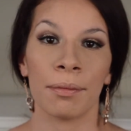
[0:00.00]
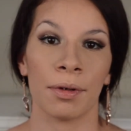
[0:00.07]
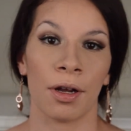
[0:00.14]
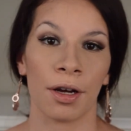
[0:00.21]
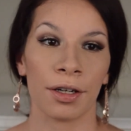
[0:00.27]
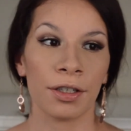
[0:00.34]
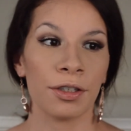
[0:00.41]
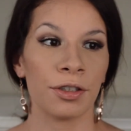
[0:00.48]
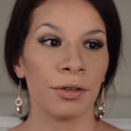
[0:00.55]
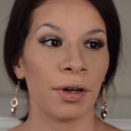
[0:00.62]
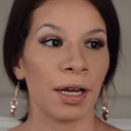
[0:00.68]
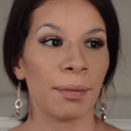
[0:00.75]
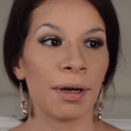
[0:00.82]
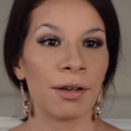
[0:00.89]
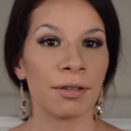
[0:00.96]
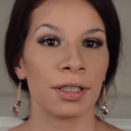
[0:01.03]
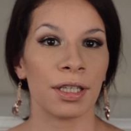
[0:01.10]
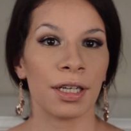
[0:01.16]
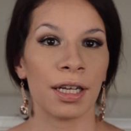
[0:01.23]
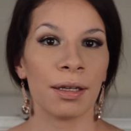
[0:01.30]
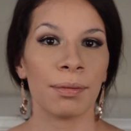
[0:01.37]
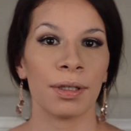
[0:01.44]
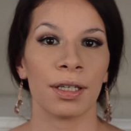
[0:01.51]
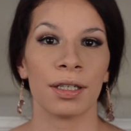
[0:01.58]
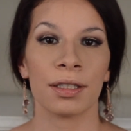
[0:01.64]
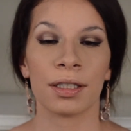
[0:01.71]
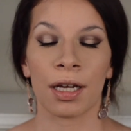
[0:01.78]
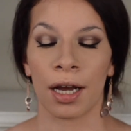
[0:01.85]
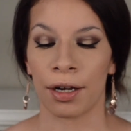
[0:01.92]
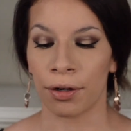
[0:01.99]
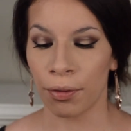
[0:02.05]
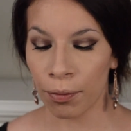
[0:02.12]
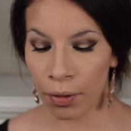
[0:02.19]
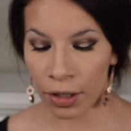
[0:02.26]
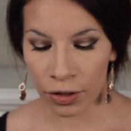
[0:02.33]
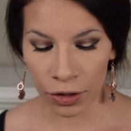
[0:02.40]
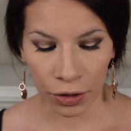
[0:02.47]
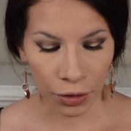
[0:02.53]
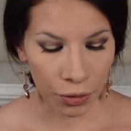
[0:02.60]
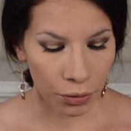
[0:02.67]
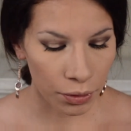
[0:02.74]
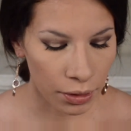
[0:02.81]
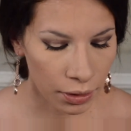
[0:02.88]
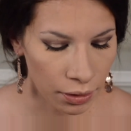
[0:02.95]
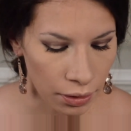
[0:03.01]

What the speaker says: Not going to do eyebrows today because I don't want to.